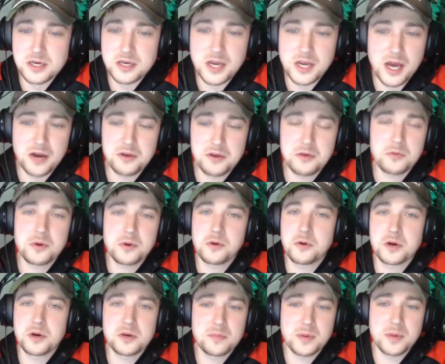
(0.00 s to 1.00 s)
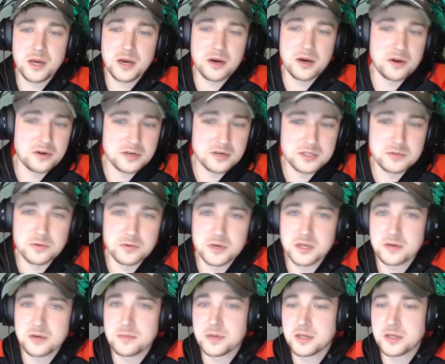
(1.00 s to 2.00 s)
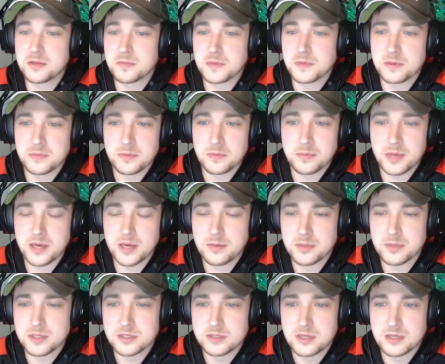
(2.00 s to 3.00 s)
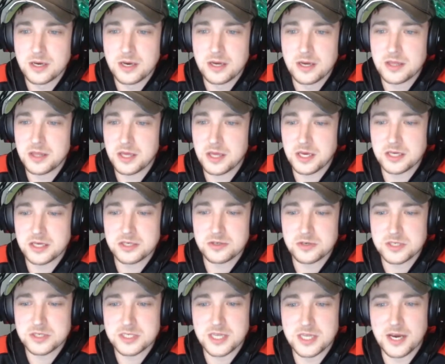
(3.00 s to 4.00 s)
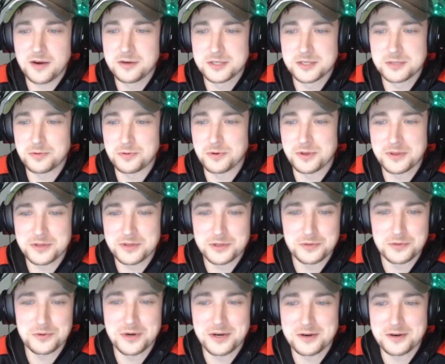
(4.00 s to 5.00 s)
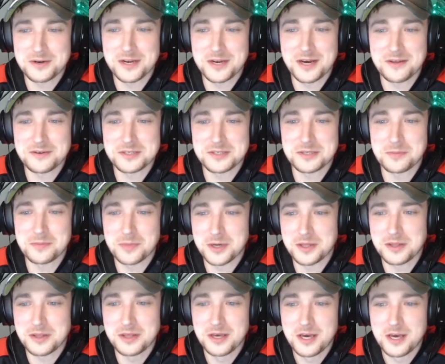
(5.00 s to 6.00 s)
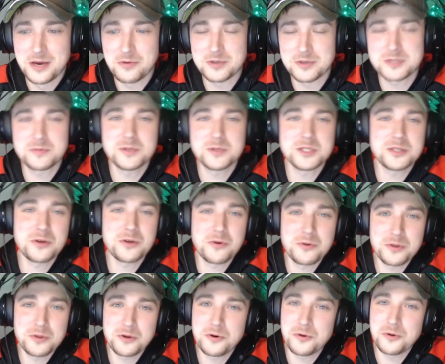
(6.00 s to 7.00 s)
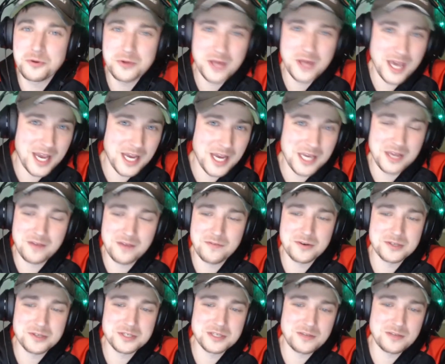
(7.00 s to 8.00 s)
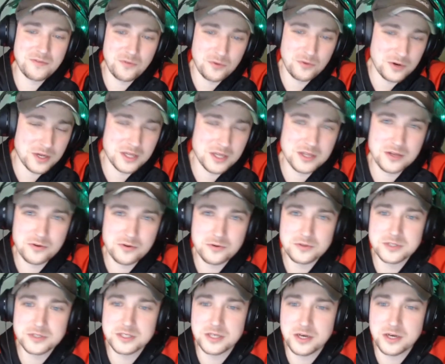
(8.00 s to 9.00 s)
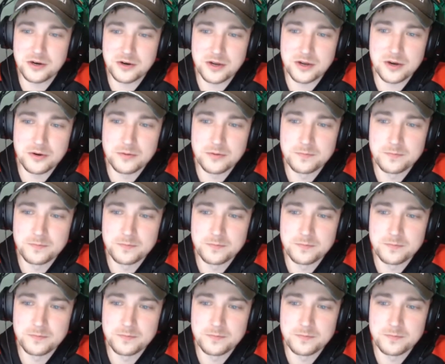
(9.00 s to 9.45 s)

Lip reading: Now you're required to pay $120 a month minimum payments. The interest now is worth $200 a month, which means you go in the whole $80 versus $40 in the old scenario.